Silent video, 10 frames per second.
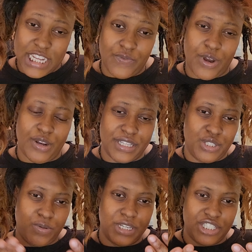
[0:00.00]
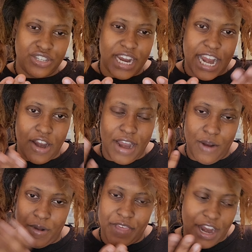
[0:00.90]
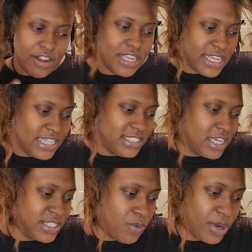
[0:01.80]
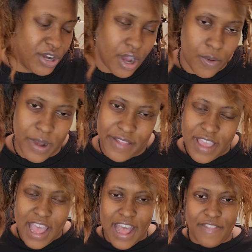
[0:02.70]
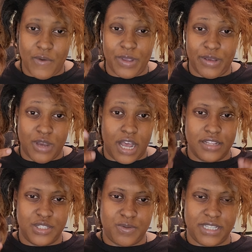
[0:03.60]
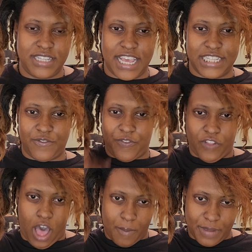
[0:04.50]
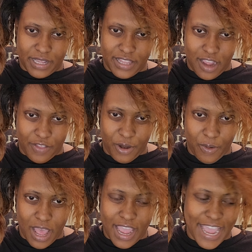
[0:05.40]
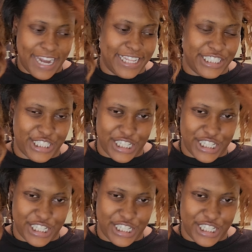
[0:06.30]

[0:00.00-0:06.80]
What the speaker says: is for you to twist your hair in with hair that it doesn't want to go with, and then when you untwist it, it's flopping the other way, and it